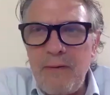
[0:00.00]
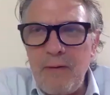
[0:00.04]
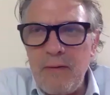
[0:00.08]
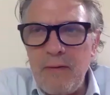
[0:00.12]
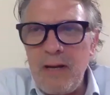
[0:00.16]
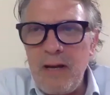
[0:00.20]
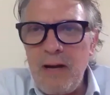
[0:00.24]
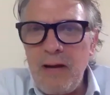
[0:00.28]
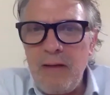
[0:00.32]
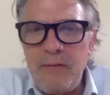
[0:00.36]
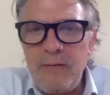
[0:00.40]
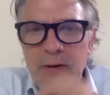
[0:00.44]

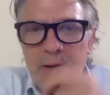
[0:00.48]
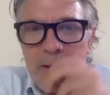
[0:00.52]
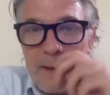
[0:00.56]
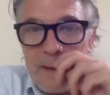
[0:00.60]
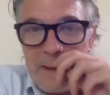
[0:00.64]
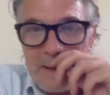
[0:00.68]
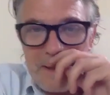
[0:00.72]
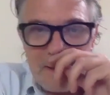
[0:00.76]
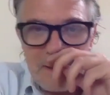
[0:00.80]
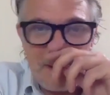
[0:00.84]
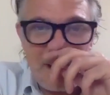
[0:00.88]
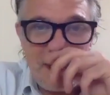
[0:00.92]
now if you're going to
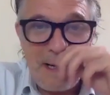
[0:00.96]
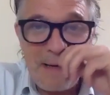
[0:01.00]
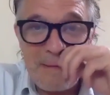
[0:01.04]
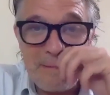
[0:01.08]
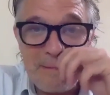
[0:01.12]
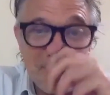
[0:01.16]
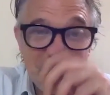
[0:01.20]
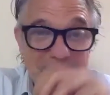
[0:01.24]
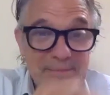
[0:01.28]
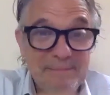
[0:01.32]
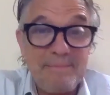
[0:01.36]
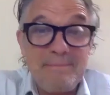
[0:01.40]
do that.
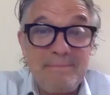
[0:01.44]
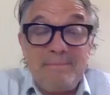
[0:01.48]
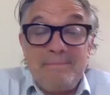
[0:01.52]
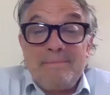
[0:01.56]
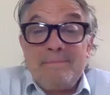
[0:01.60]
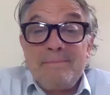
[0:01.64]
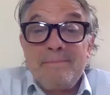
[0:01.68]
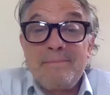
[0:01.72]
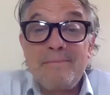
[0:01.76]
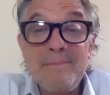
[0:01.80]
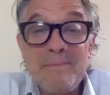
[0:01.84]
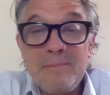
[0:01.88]

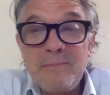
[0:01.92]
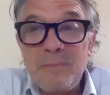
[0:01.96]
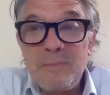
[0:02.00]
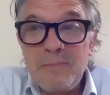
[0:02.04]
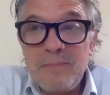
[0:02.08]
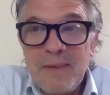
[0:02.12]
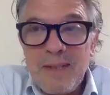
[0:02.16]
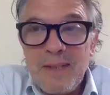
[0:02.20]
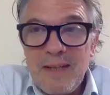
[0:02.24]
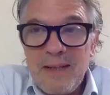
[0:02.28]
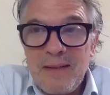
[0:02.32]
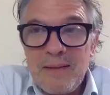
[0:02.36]

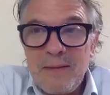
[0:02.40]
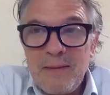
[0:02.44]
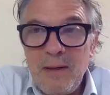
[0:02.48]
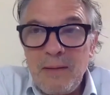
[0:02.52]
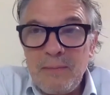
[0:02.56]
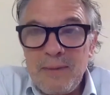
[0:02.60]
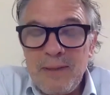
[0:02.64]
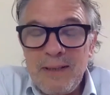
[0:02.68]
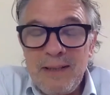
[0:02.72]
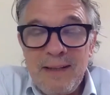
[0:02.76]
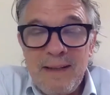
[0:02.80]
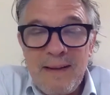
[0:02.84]

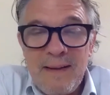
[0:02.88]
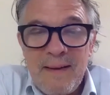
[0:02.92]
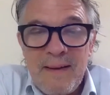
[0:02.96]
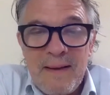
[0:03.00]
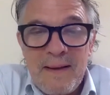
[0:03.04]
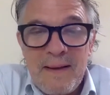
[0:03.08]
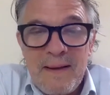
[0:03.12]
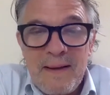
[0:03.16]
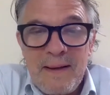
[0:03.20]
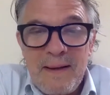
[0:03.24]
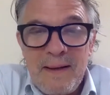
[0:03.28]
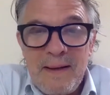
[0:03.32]
Probably.
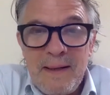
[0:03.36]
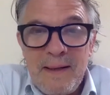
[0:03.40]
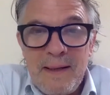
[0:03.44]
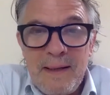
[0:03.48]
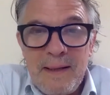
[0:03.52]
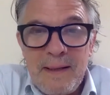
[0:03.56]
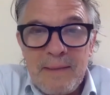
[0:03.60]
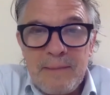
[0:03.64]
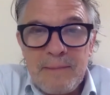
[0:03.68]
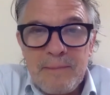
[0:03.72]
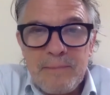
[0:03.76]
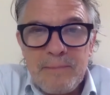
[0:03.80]

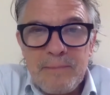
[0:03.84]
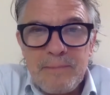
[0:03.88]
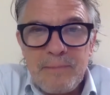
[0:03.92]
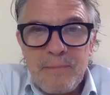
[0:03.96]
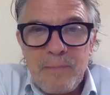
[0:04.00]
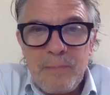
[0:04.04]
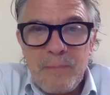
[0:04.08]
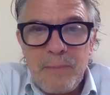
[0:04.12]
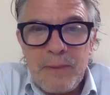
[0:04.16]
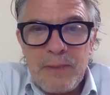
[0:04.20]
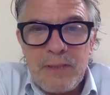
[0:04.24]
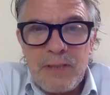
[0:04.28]
So
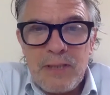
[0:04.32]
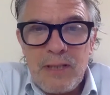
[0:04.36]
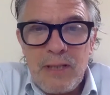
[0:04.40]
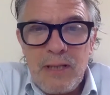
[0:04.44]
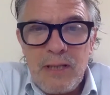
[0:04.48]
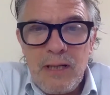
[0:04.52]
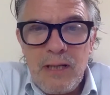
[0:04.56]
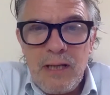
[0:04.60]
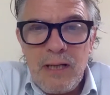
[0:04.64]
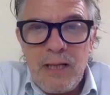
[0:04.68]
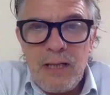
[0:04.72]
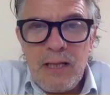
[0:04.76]

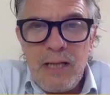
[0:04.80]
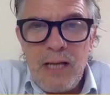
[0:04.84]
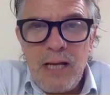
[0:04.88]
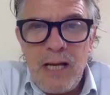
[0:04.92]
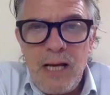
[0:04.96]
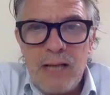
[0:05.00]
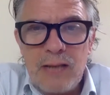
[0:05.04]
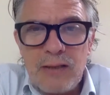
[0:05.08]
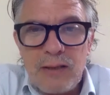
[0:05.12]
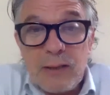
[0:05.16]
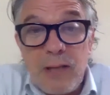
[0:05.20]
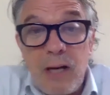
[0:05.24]
they're
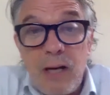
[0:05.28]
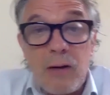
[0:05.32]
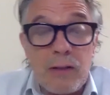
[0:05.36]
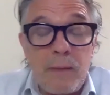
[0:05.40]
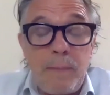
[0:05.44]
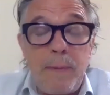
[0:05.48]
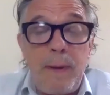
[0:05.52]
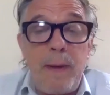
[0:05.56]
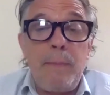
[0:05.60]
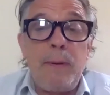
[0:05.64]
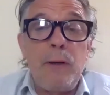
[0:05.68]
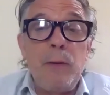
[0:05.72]
the
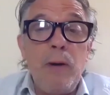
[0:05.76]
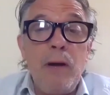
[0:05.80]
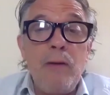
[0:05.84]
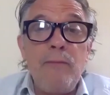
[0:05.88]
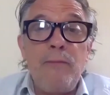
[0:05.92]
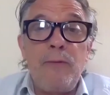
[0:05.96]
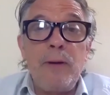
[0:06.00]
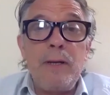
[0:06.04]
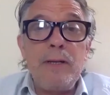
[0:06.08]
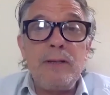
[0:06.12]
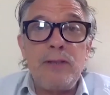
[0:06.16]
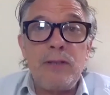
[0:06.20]
people who
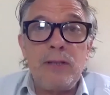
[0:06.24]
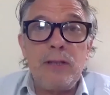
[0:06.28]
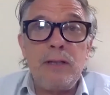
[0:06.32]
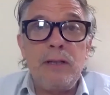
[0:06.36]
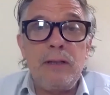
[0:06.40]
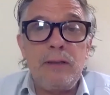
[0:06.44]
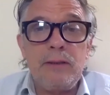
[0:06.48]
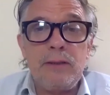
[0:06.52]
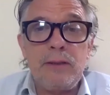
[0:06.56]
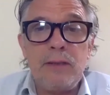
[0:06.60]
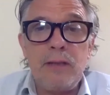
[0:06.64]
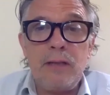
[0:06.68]
influence
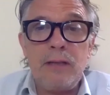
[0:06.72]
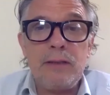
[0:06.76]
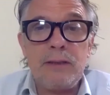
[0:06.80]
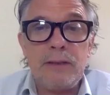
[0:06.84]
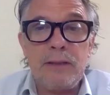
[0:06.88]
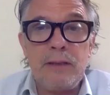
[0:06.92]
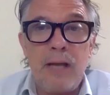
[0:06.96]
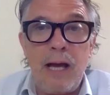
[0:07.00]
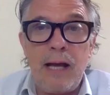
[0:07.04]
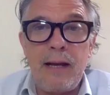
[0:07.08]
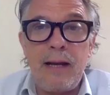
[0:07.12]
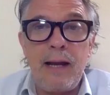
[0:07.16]
you.
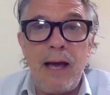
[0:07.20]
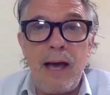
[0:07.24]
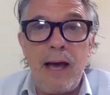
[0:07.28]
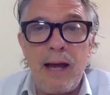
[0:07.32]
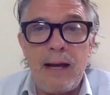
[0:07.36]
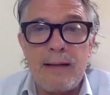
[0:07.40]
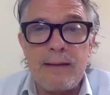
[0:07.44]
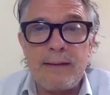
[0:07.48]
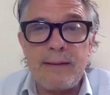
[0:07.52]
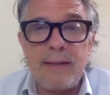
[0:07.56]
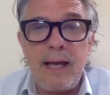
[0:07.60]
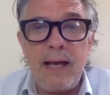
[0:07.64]
And
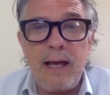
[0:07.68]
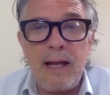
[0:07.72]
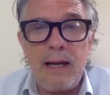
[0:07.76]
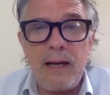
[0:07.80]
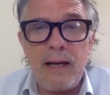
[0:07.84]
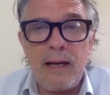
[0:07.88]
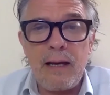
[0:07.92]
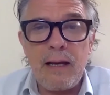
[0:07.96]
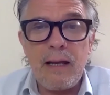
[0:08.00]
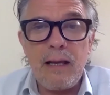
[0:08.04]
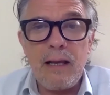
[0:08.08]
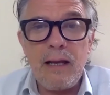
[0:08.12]
is that,
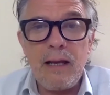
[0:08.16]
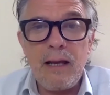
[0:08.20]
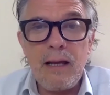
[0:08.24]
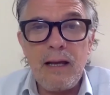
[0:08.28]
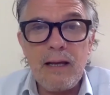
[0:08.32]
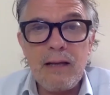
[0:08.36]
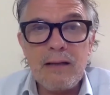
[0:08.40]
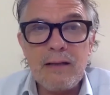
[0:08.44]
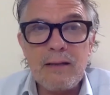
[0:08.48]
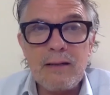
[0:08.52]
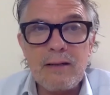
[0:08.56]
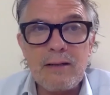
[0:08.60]

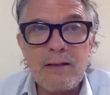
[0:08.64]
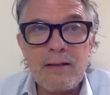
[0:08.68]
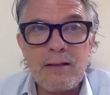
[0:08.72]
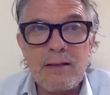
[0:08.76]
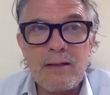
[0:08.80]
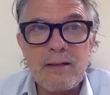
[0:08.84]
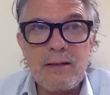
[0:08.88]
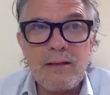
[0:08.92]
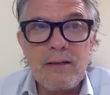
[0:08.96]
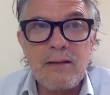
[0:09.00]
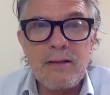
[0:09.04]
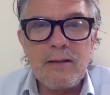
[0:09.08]

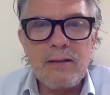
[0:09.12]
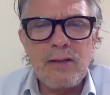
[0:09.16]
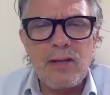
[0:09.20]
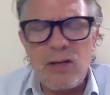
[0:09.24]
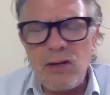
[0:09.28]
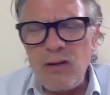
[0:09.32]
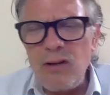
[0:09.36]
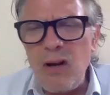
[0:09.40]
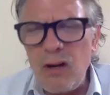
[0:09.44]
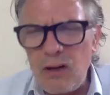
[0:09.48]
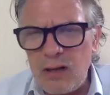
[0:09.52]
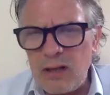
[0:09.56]

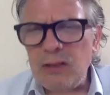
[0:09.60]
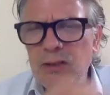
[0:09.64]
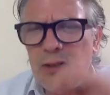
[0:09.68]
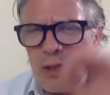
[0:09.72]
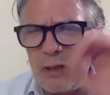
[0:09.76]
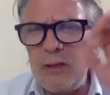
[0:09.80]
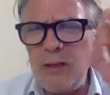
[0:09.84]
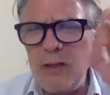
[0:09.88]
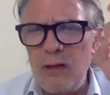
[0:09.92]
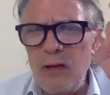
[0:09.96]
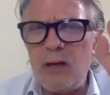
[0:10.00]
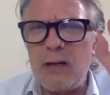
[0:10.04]
you
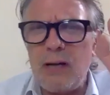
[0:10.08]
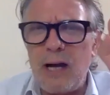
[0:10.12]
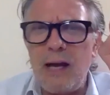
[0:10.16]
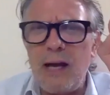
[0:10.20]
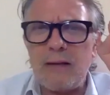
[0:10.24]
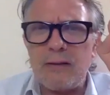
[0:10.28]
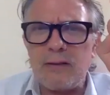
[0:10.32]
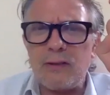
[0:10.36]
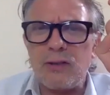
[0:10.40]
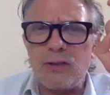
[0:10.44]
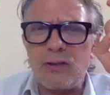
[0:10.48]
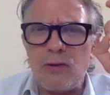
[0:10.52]
look
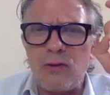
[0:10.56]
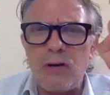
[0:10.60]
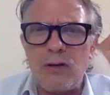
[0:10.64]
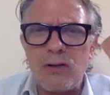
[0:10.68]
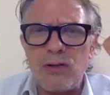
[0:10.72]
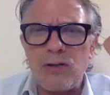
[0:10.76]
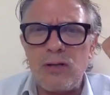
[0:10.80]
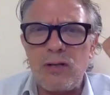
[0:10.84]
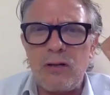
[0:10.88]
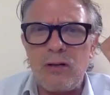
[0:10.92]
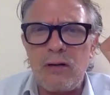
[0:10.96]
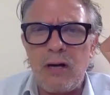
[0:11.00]
at
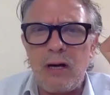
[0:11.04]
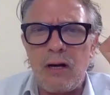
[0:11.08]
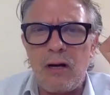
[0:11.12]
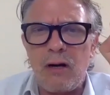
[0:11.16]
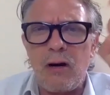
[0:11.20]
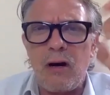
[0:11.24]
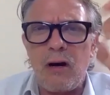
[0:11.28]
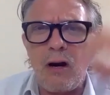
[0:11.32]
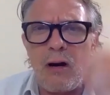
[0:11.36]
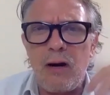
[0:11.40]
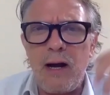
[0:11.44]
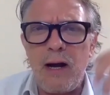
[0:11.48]
structure
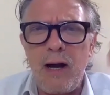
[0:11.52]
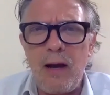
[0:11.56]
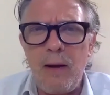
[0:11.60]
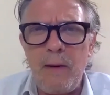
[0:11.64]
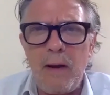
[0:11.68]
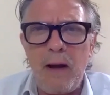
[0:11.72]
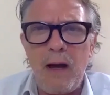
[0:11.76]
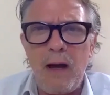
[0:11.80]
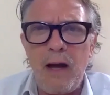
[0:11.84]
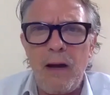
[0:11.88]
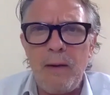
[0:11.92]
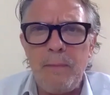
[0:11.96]
or
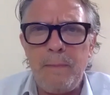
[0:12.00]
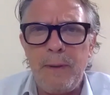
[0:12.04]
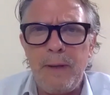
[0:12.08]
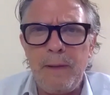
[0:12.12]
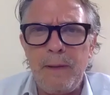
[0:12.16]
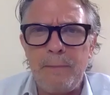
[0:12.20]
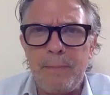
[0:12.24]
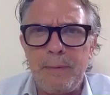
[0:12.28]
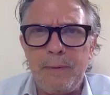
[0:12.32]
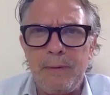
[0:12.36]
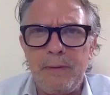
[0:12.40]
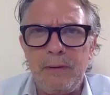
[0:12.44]
how
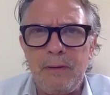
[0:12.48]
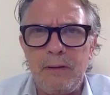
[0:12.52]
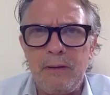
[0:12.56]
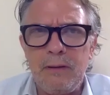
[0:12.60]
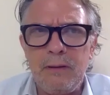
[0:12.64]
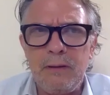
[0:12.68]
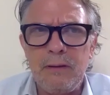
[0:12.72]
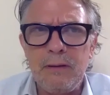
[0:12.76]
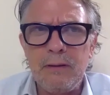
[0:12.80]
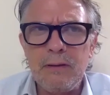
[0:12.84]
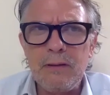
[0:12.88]
people